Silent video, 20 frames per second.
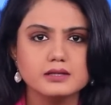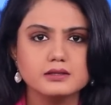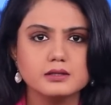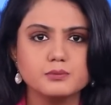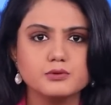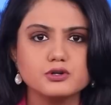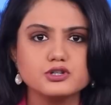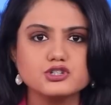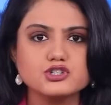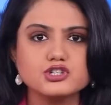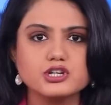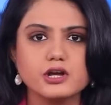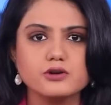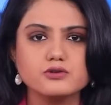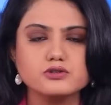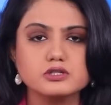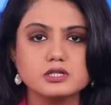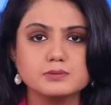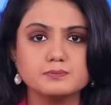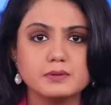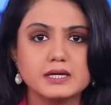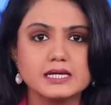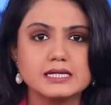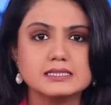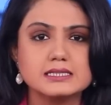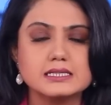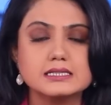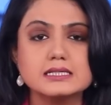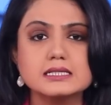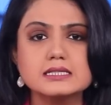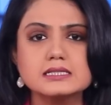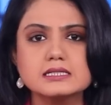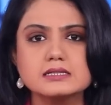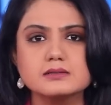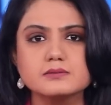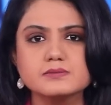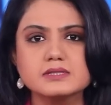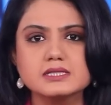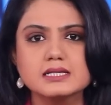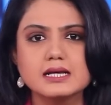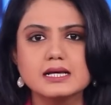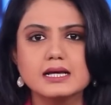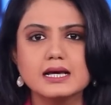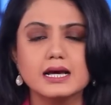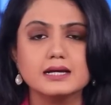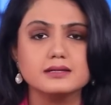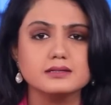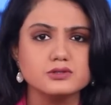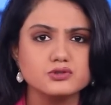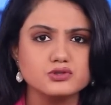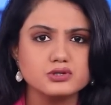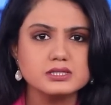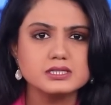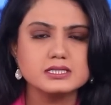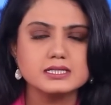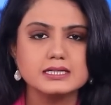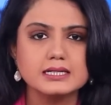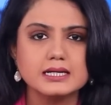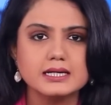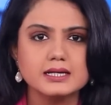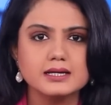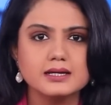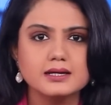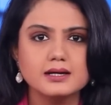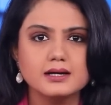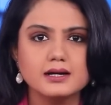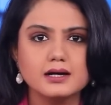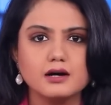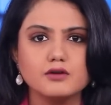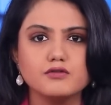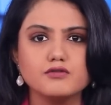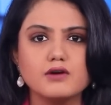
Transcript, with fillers: the British Aerospace Systems, and interestingly, a